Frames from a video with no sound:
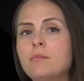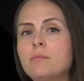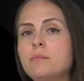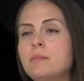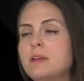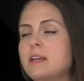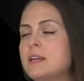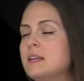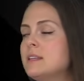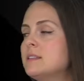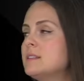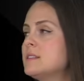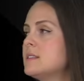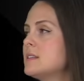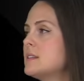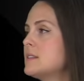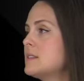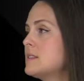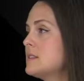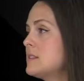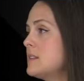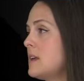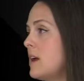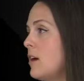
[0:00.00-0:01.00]
means
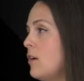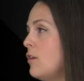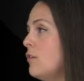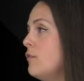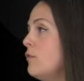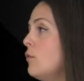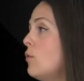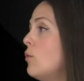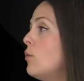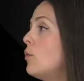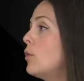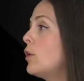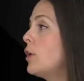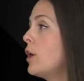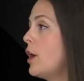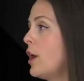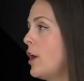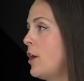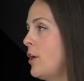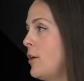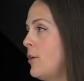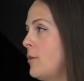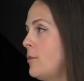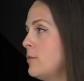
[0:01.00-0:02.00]
self or
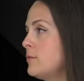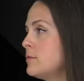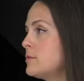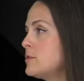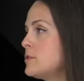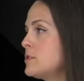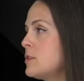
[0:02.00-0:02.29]
own.